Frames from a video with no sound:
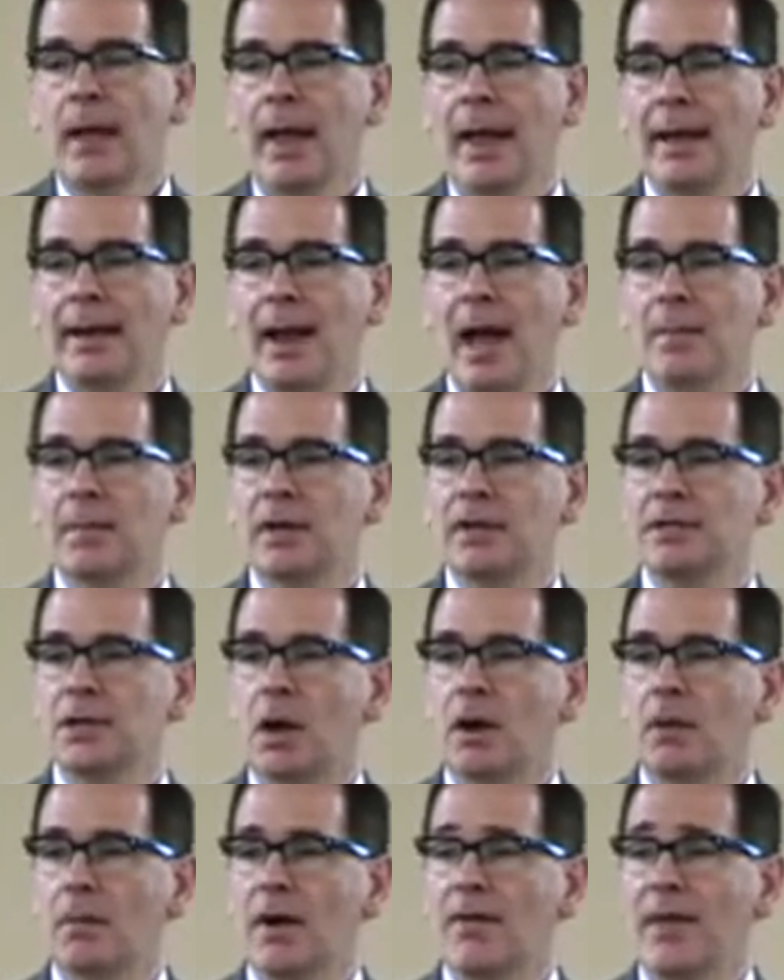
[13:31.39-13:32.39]
And I'm going to
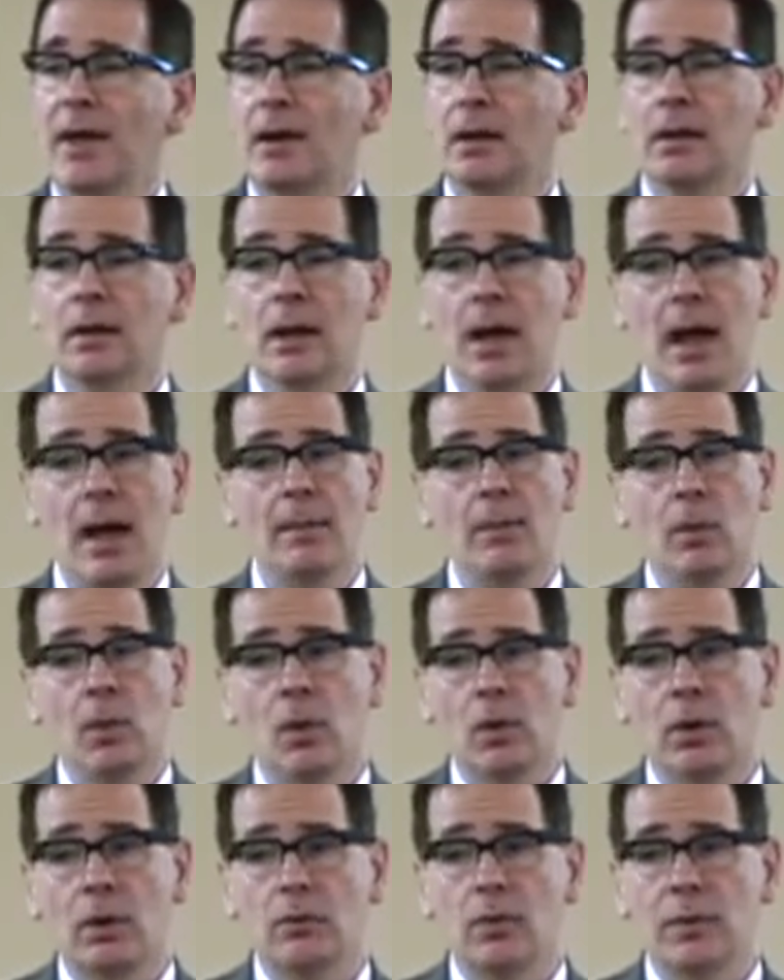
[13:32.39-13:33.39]
talk about that a lot
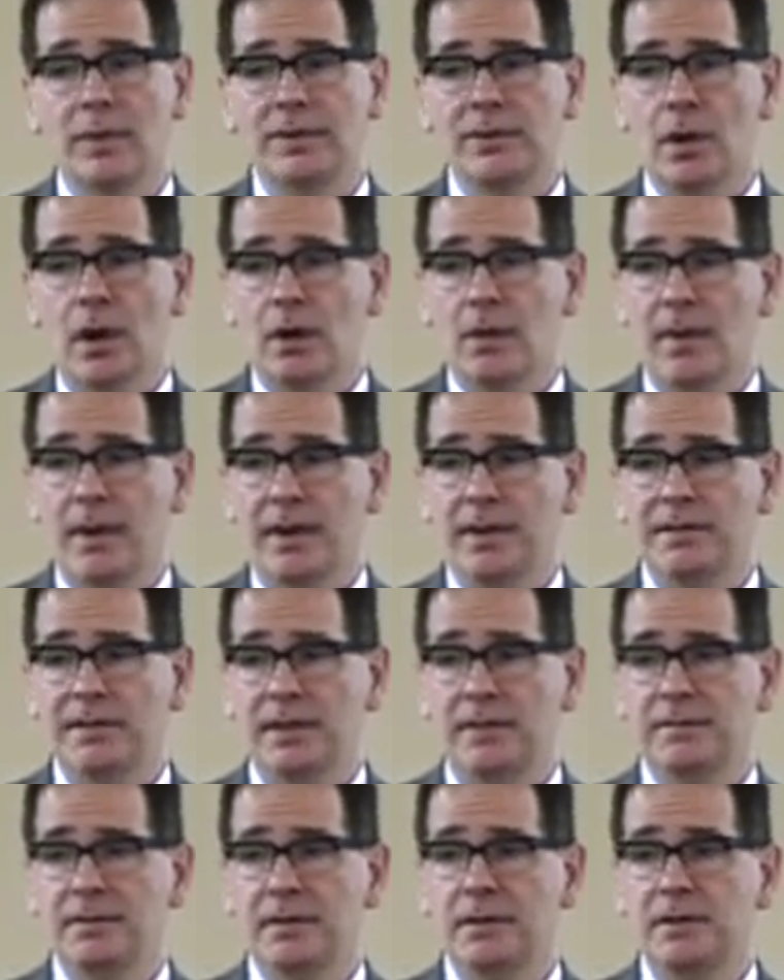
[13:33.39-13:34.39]
more when we talk about
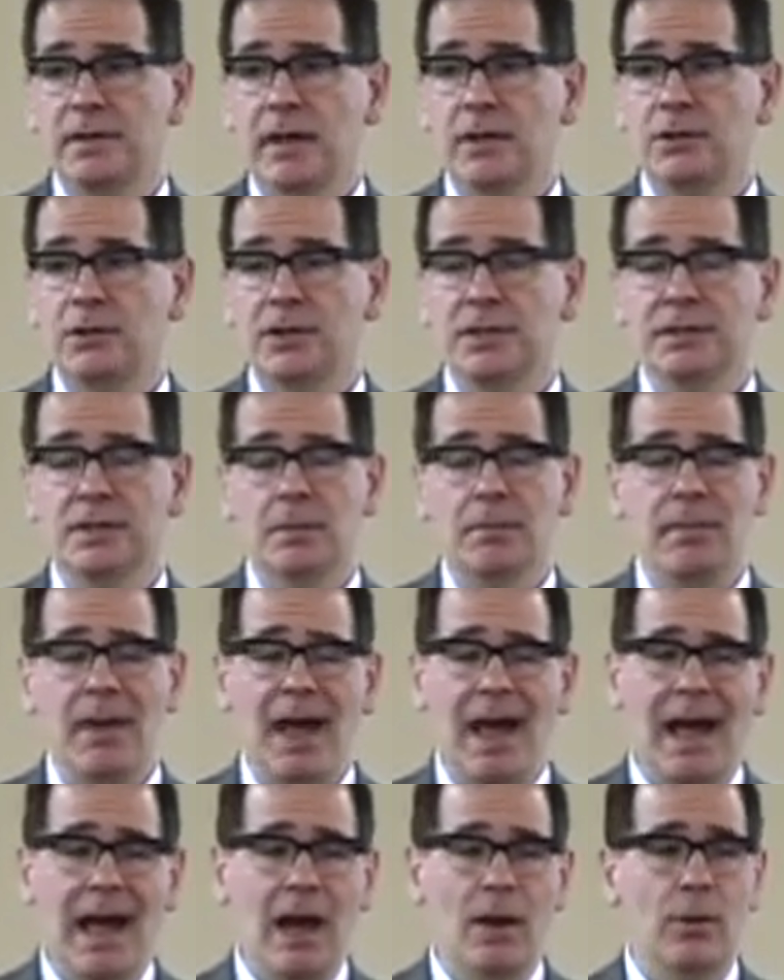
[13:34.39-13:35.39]
incentives and sanctions, the
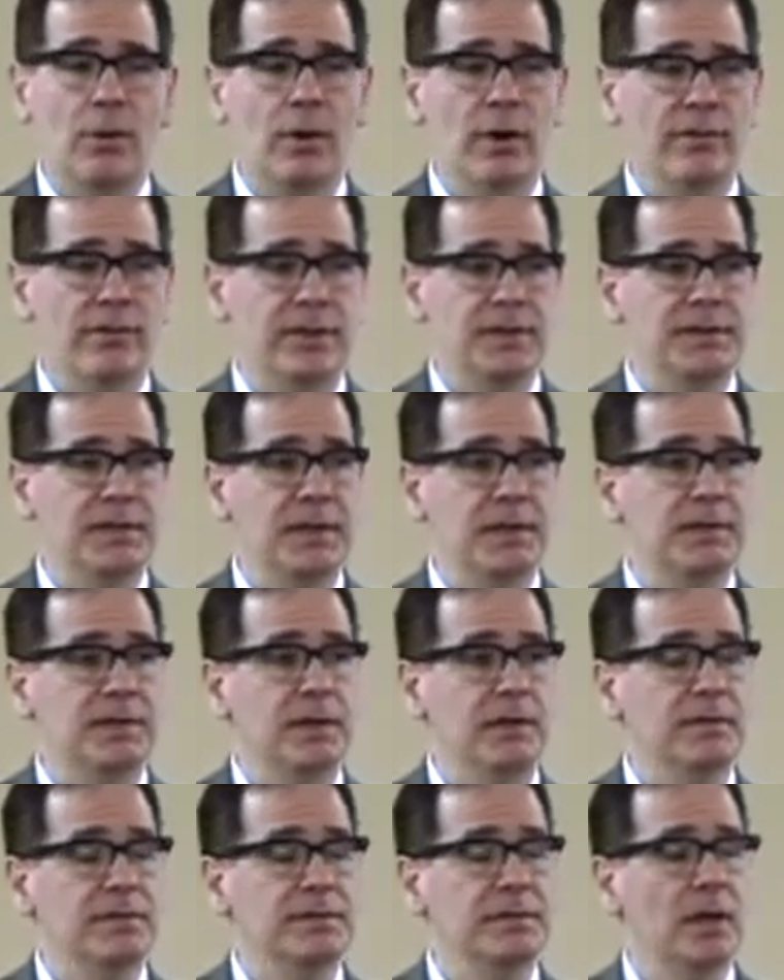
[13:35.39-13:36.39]
power of
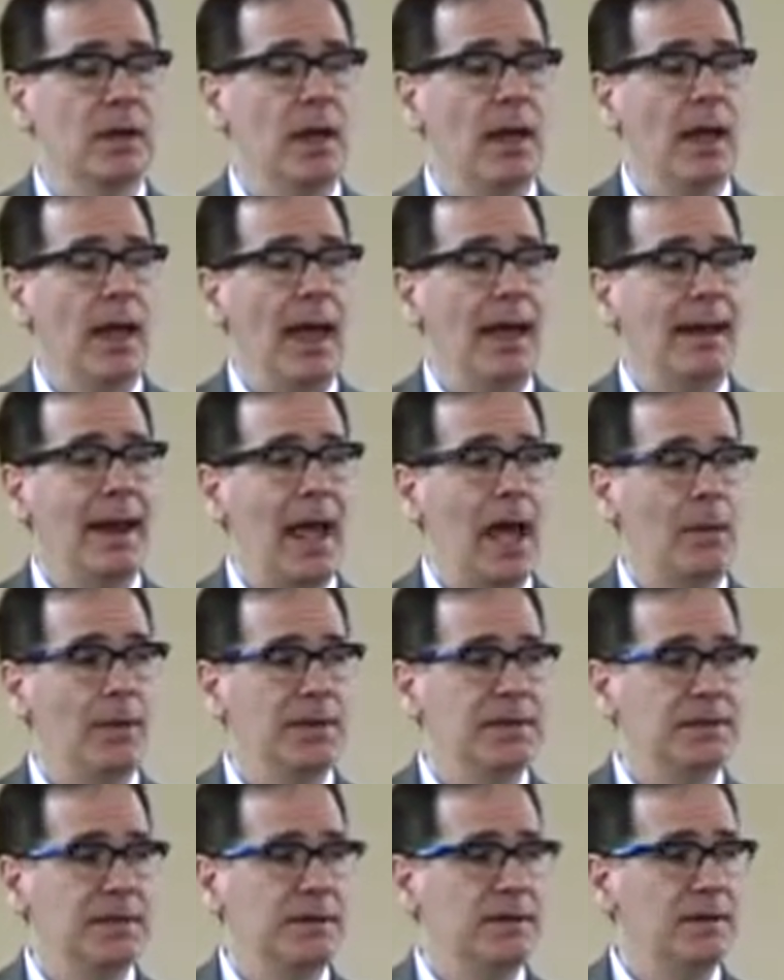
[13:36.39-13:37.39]
incentives and how
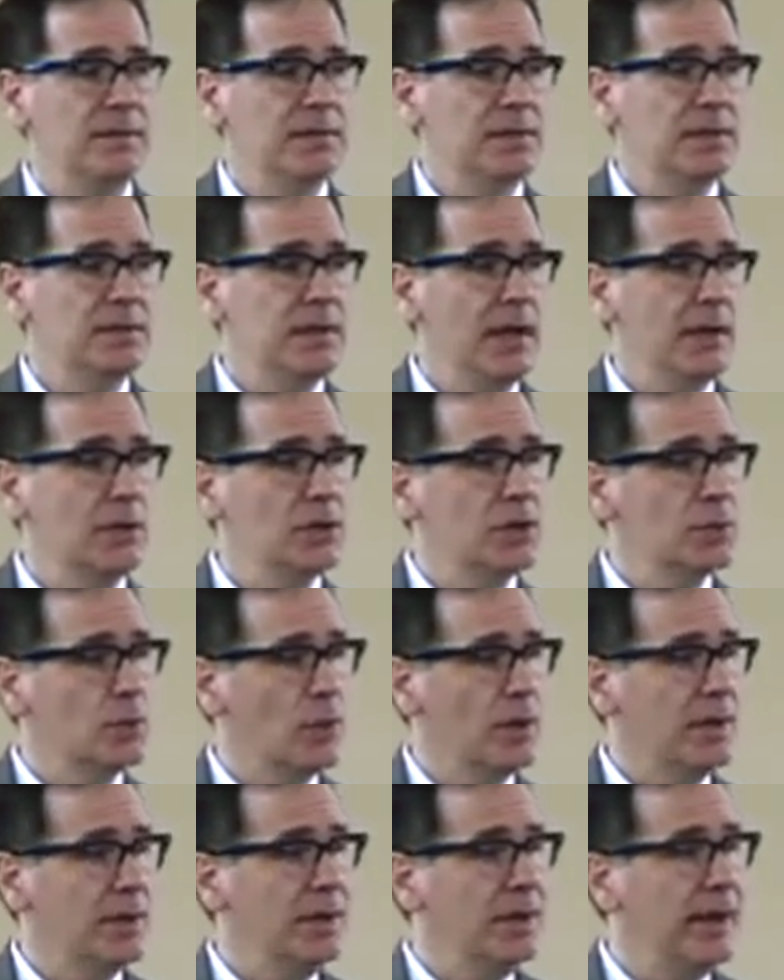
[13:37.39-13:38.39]
incentives and sanctions
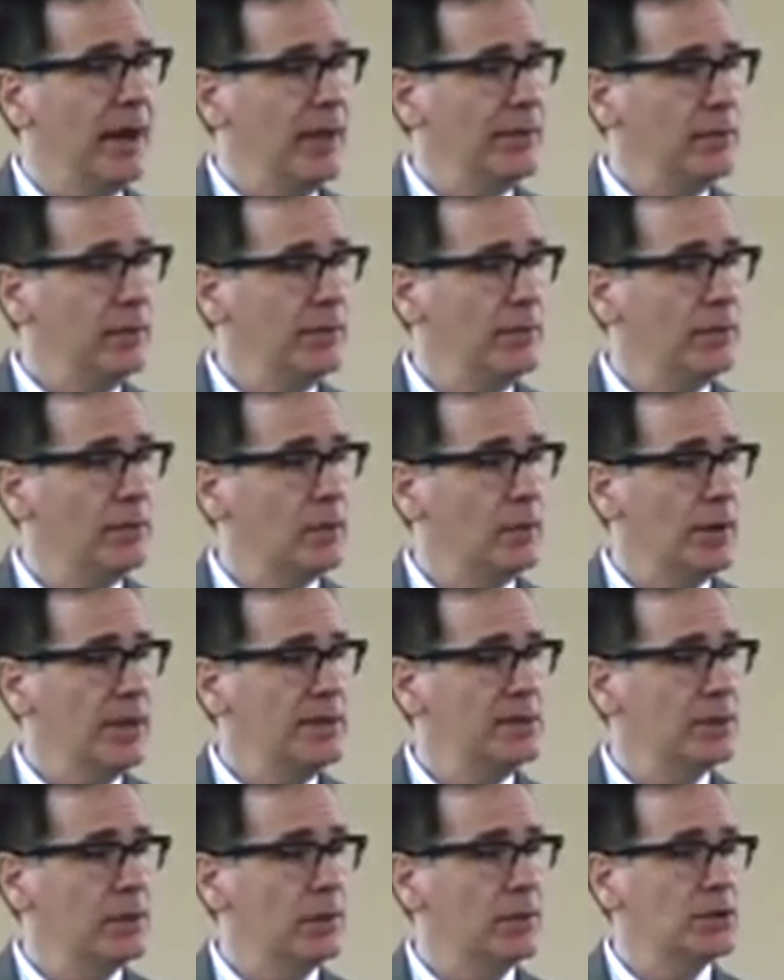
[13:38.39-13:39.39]
working together through the
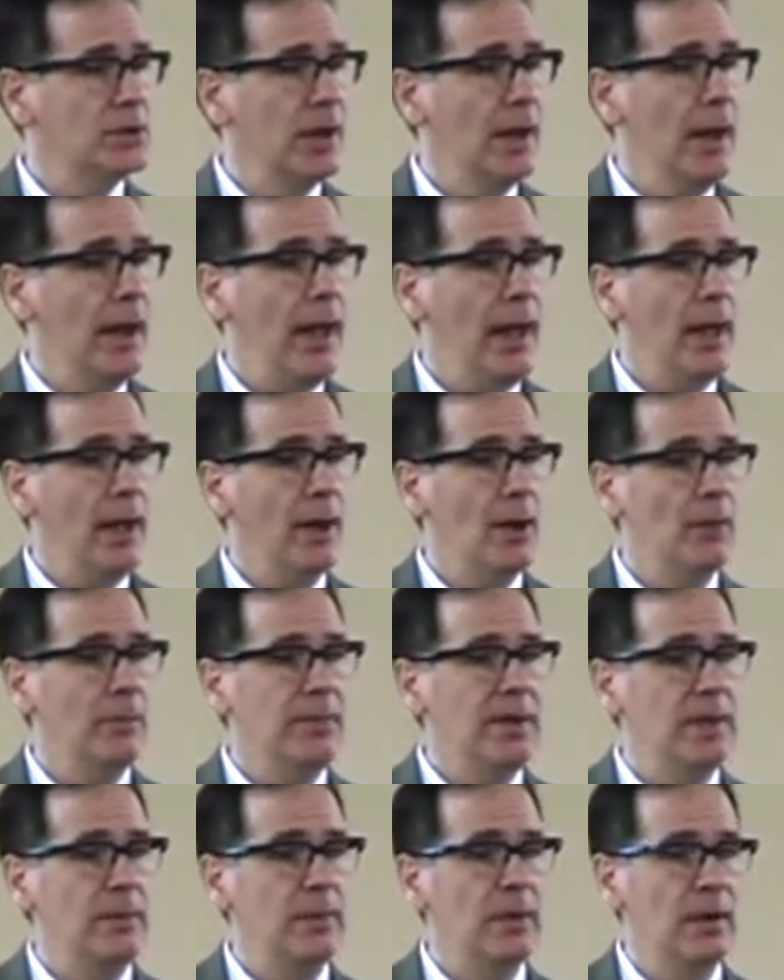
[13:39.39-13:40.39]
research
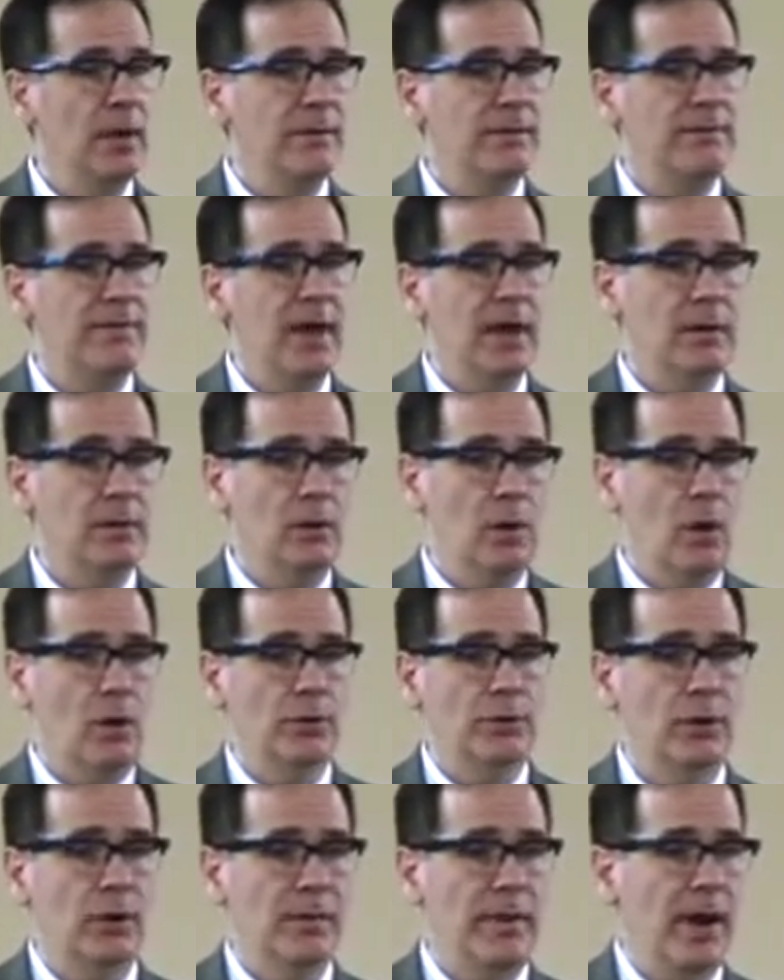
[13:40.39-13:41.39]
help people affect
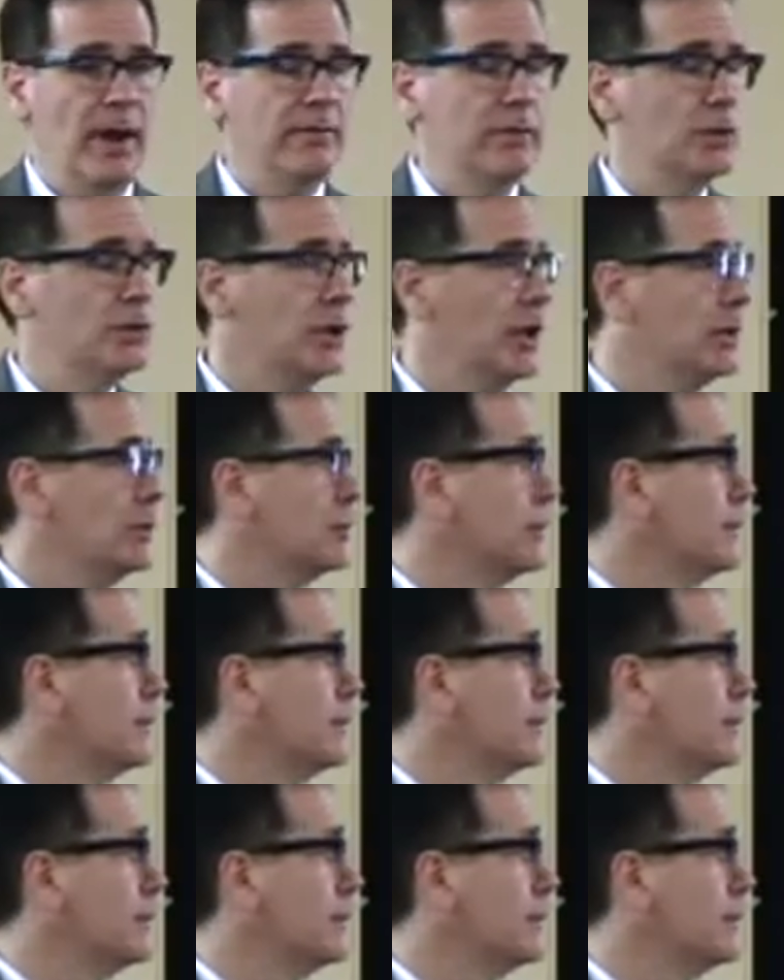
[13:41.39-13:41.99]
long-term behavior change.